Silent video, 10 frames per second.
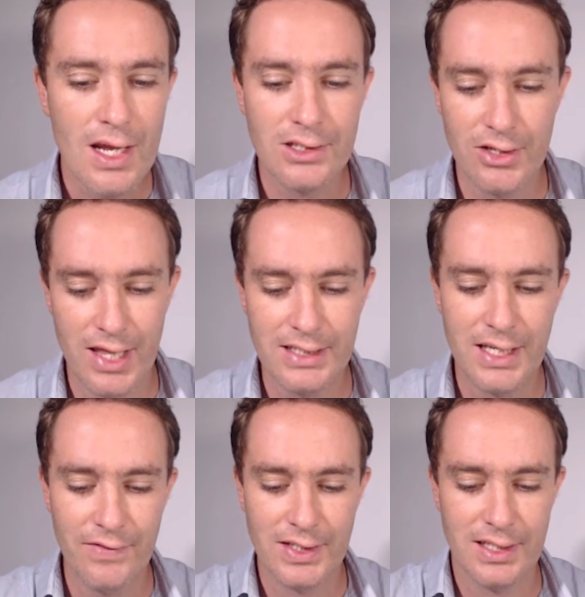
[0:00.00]
So this
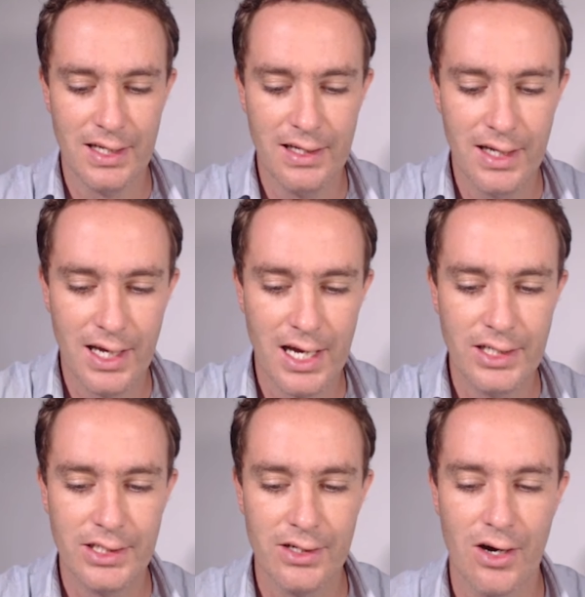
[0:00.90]
gives us an
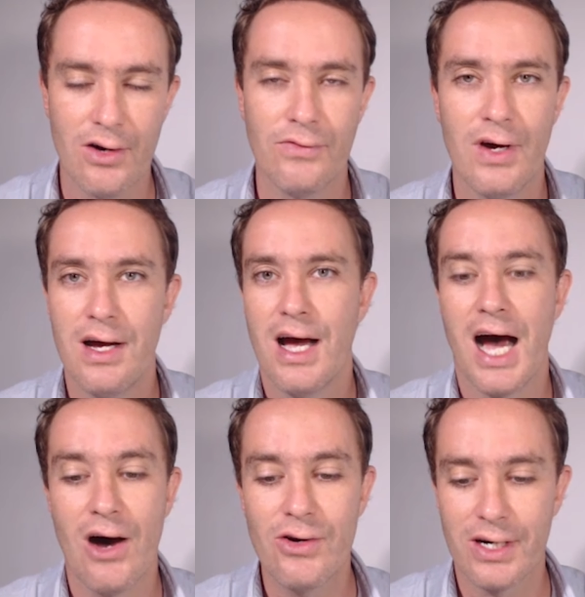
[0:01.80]
indication of
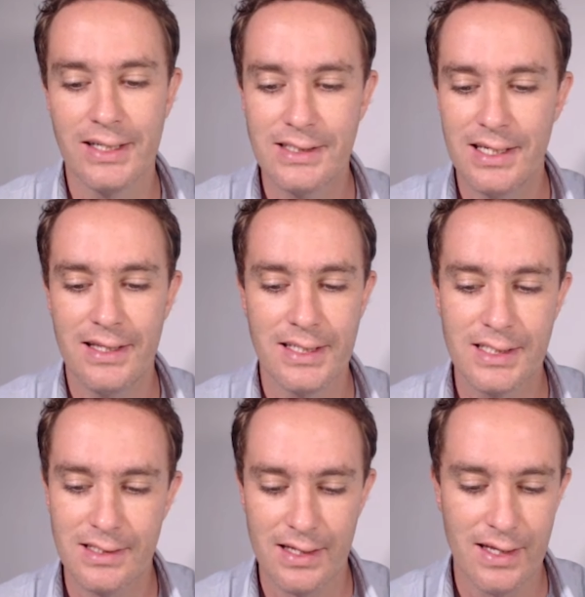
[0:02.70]
how risky this,
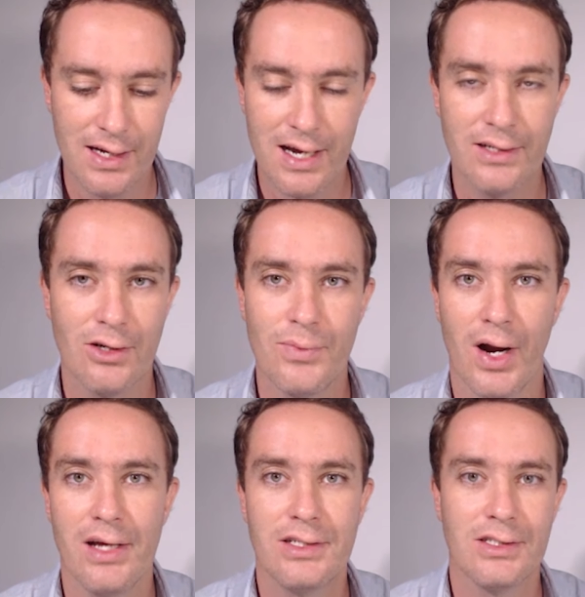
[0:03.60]
the current
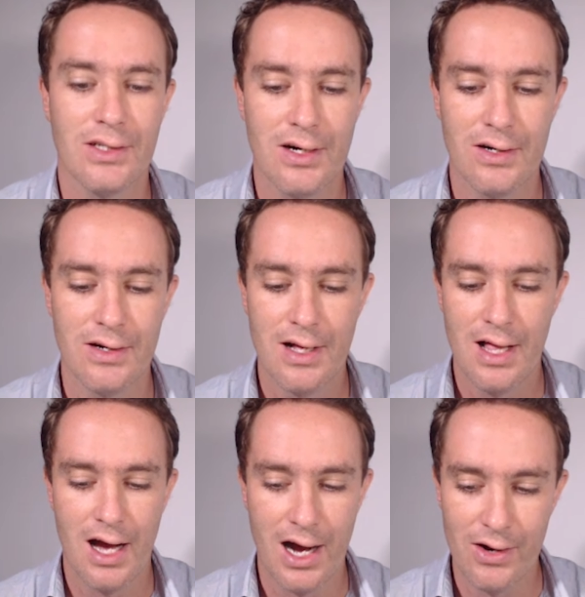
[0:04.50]
operations are,
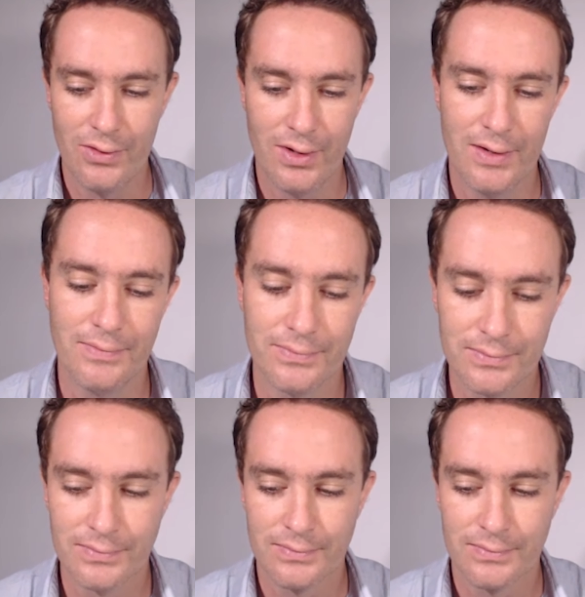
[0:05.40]
how um,